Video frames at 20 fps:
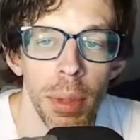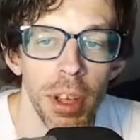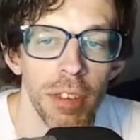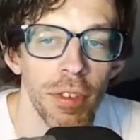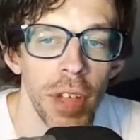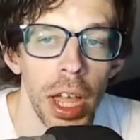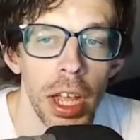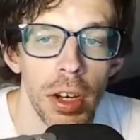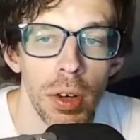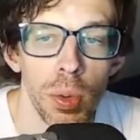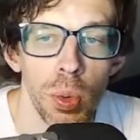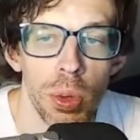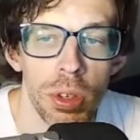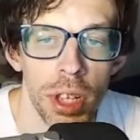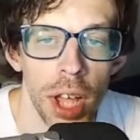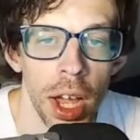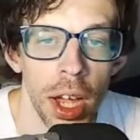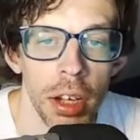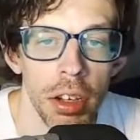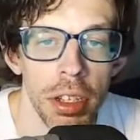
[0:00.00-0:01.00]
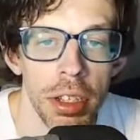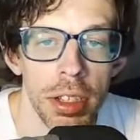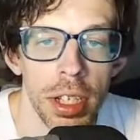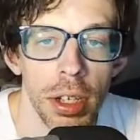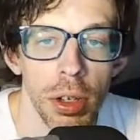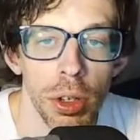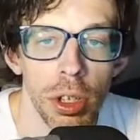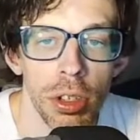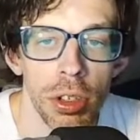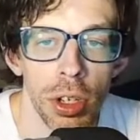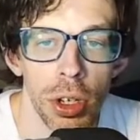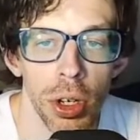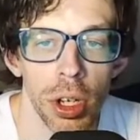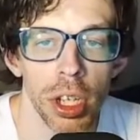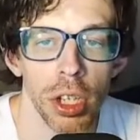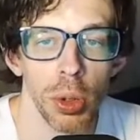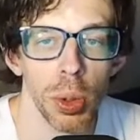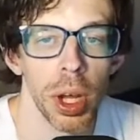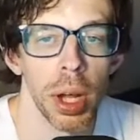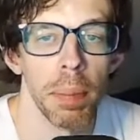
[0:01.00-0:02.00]
McFadden was a highly skilled
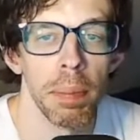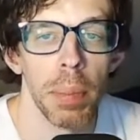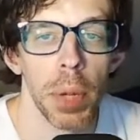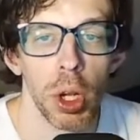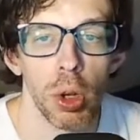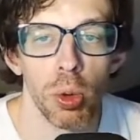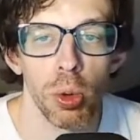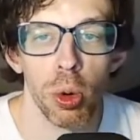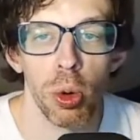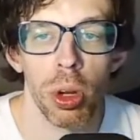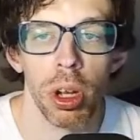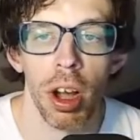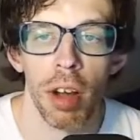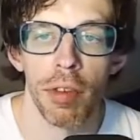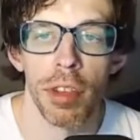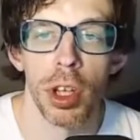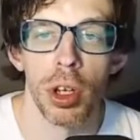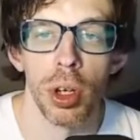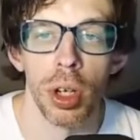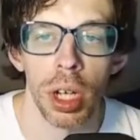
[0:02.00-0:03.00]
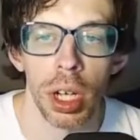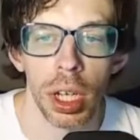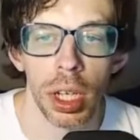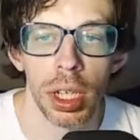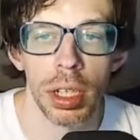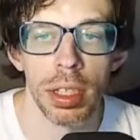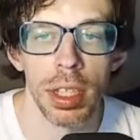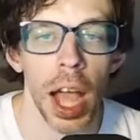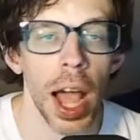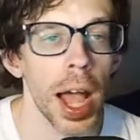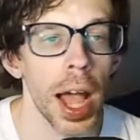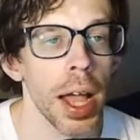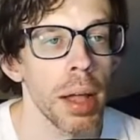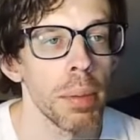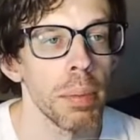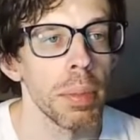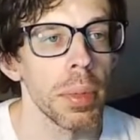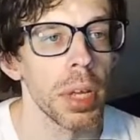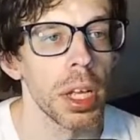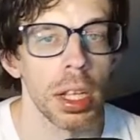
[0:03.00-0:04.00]
attorney who got McElroy off the hook
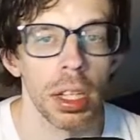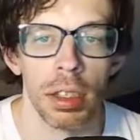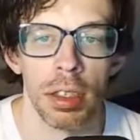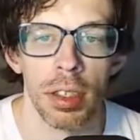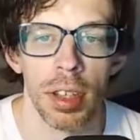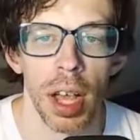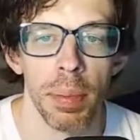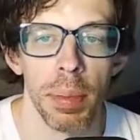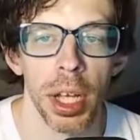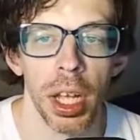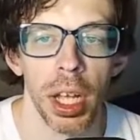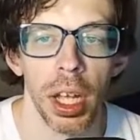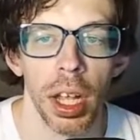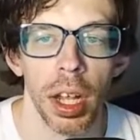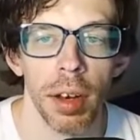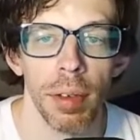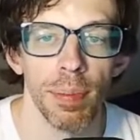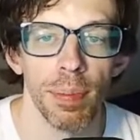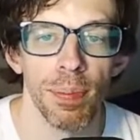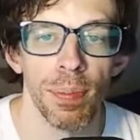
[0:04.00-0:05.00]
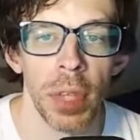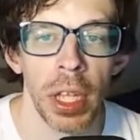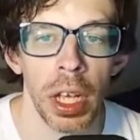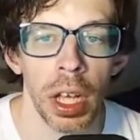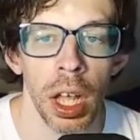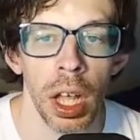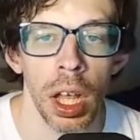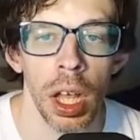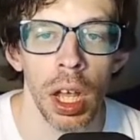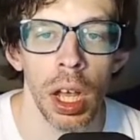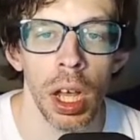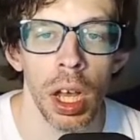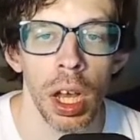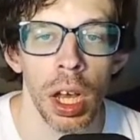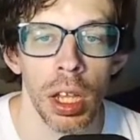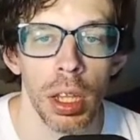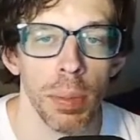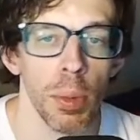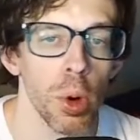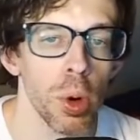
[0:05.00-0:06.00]
time and time again.
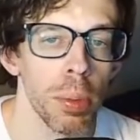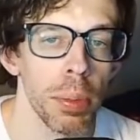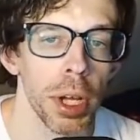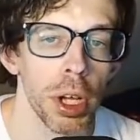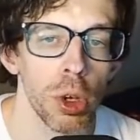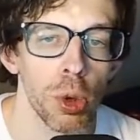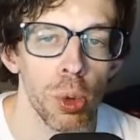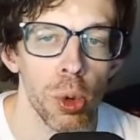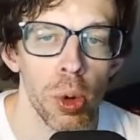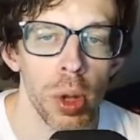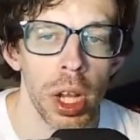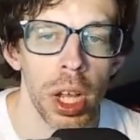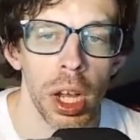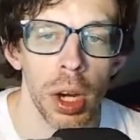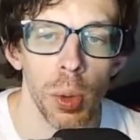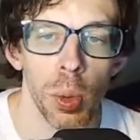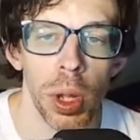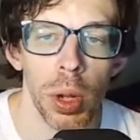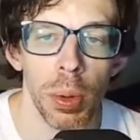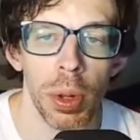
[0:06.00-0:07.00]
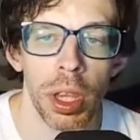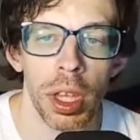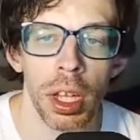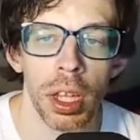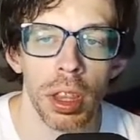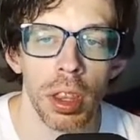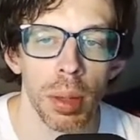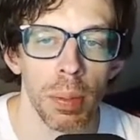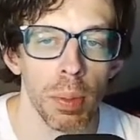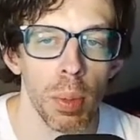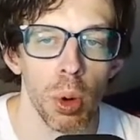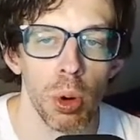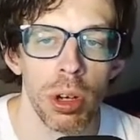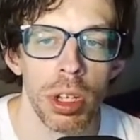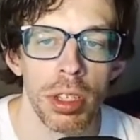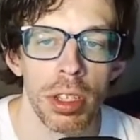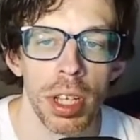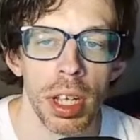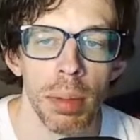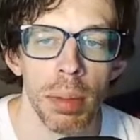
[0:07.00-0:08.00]
The more McElroy got away with it, the more
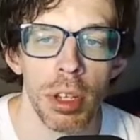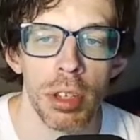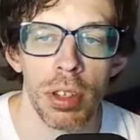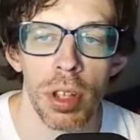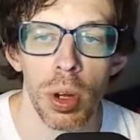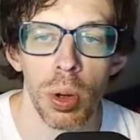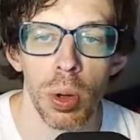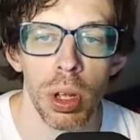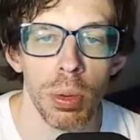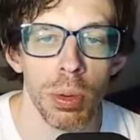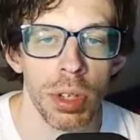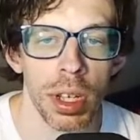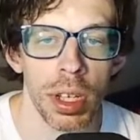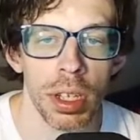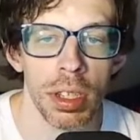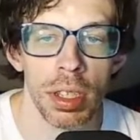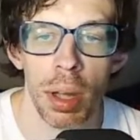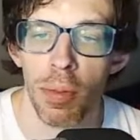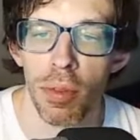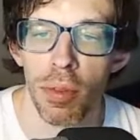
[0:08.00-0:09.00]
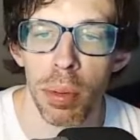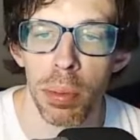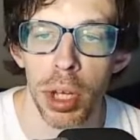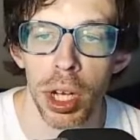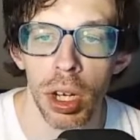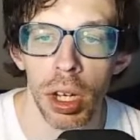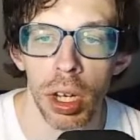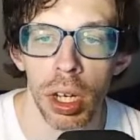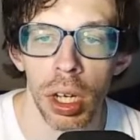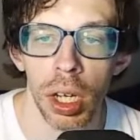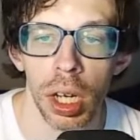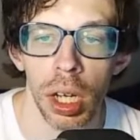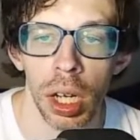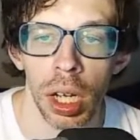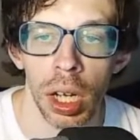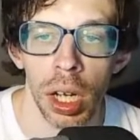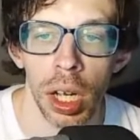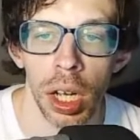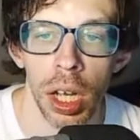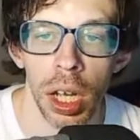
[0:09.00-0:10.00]
it seemed as though he was exempt from the law.
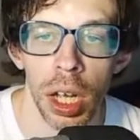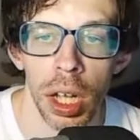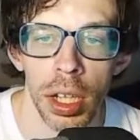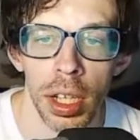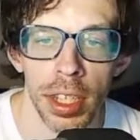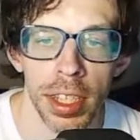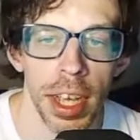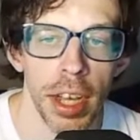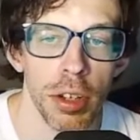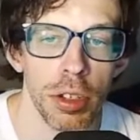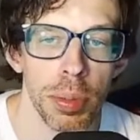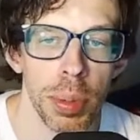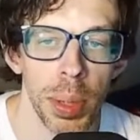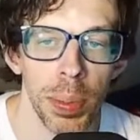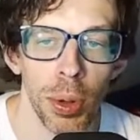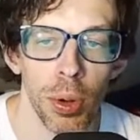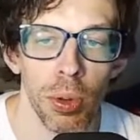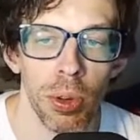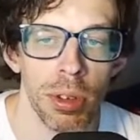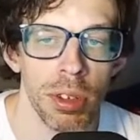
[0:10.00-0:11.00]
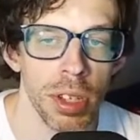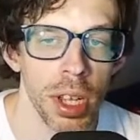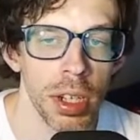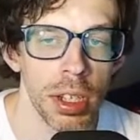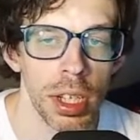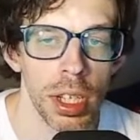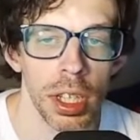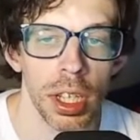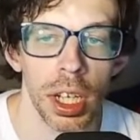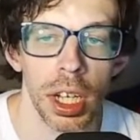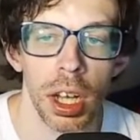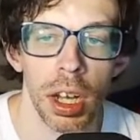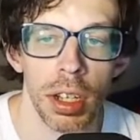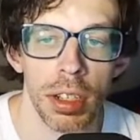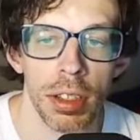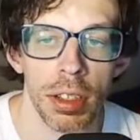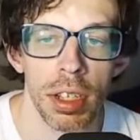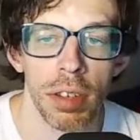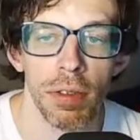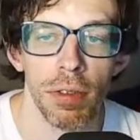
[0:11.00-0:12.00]
The townspeople resented the
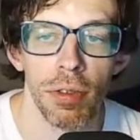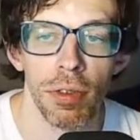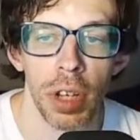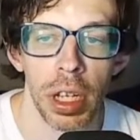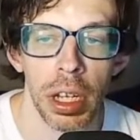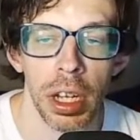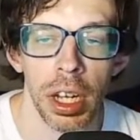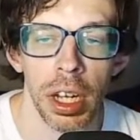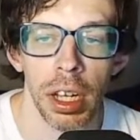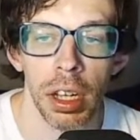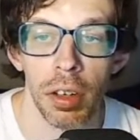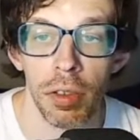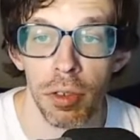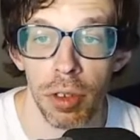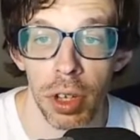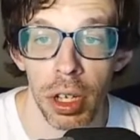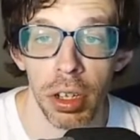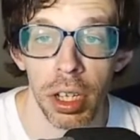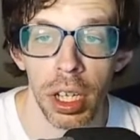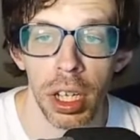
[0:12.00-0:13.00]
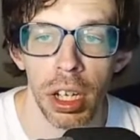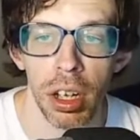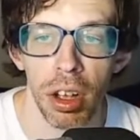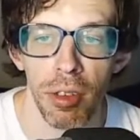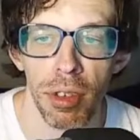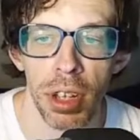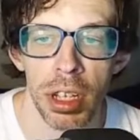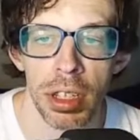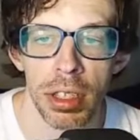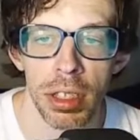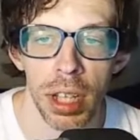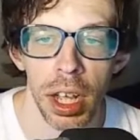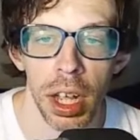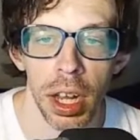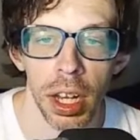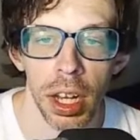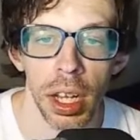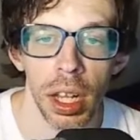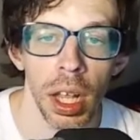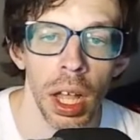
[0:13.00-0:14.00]
constant feeling of
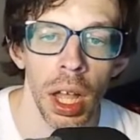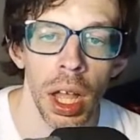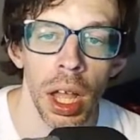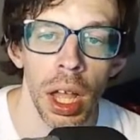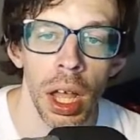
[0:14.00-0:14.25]
anxiety